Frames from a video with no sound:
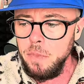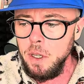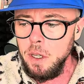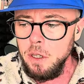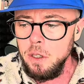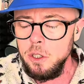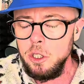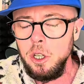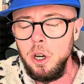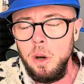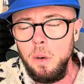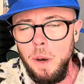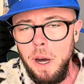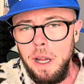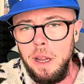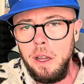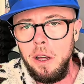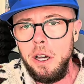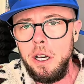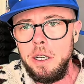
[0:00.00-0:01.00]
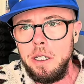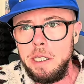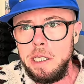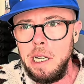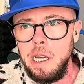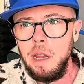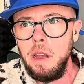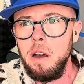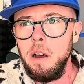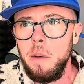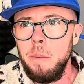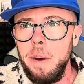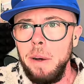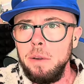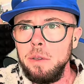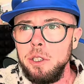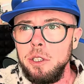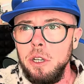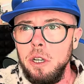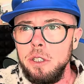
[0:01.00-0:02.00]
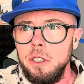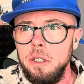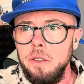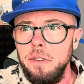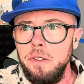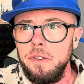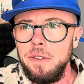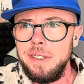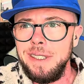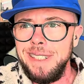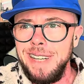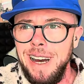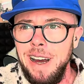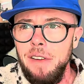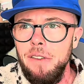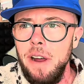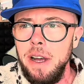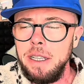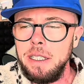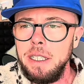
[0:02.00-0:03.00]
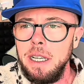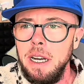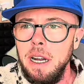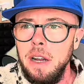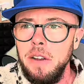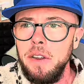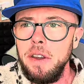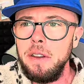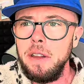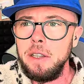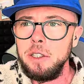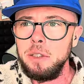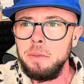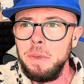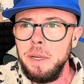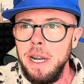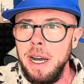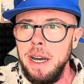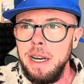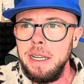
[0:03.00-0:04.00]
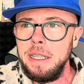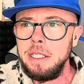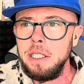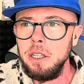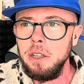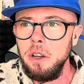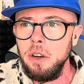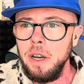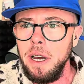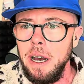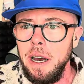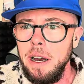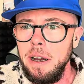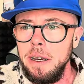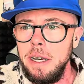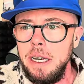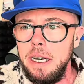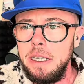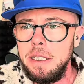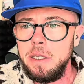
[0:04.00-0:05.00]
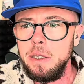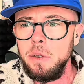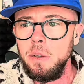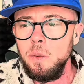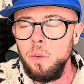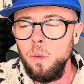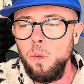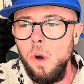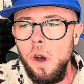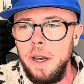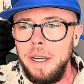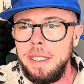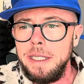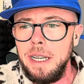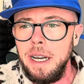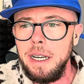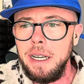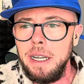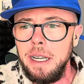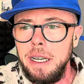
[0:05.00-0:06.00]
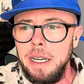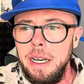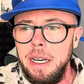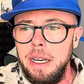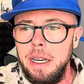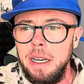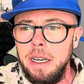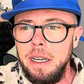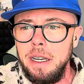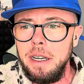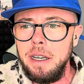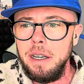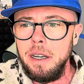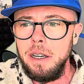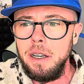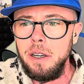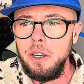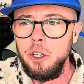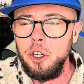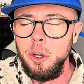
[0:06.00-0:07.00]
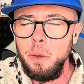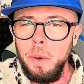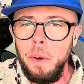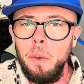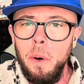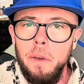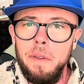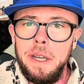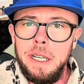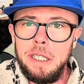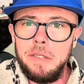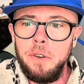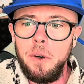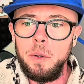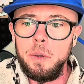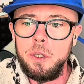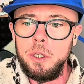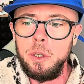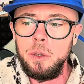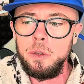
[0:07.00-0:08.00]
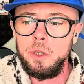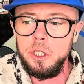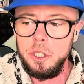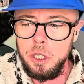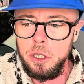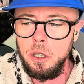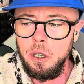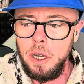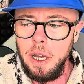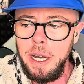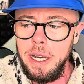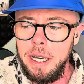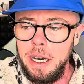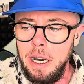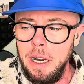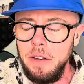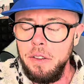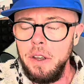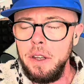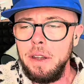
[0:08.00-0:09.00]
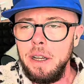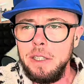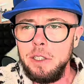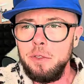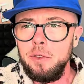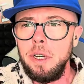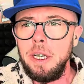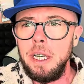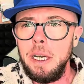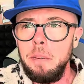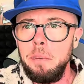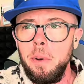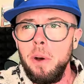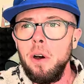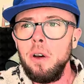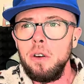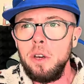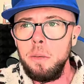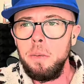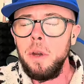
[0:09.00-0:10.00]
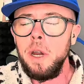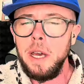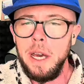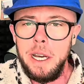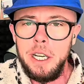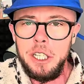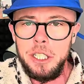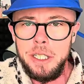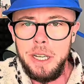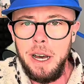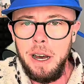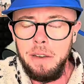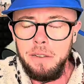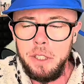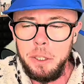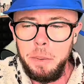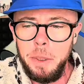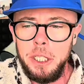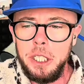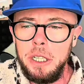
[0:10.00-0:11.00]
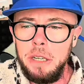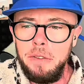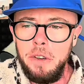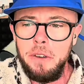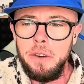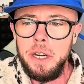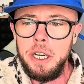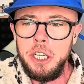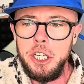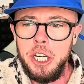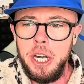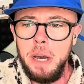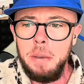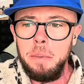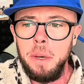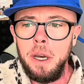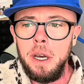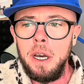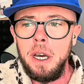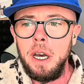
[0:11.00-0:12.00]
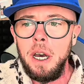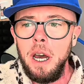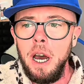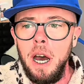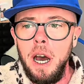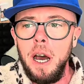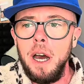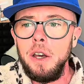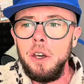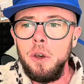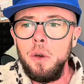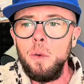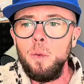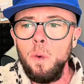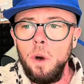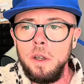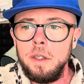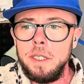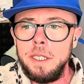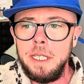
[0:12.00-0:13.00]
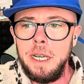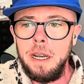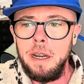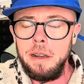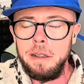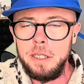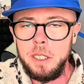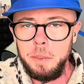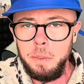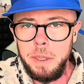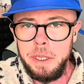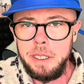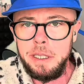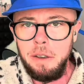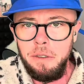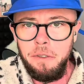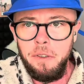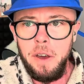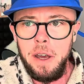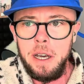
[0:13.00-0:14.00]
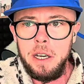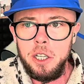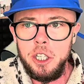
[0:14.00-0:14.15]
So I learned a lot about sort of directing. I think that's something I need to look at, is what exactly do we want these photos to look like? And I think that's really important communication to have, especially if you're in a gym. Are you wanting specific